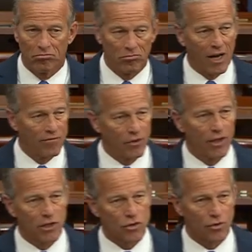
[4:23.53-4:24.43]
not
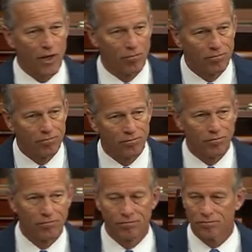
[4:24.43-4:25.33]
very extreme.
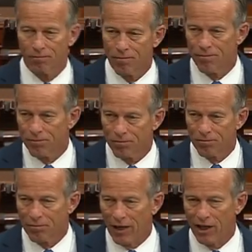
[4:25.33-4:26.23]

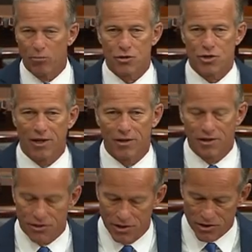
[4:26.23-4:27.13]
80% of the
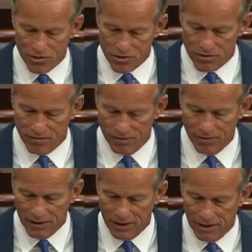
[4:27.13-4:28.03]
decisions
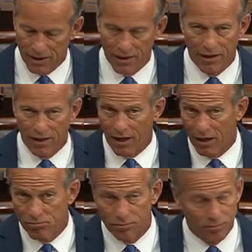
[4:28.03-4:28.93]

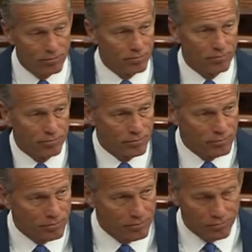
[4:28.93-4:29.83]
had
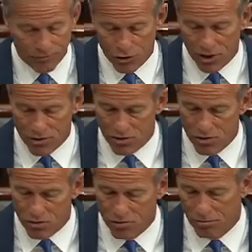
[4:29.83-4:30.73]

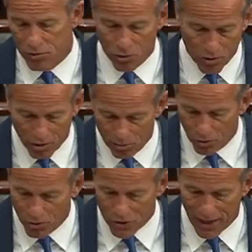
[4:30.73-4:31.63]
justices from so-called
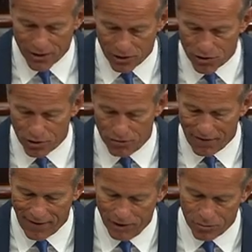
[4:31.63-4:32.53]
both sides,
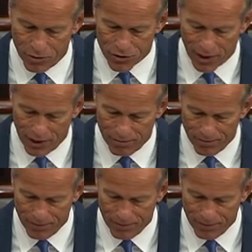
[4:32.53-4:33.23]
conservative and liberal side.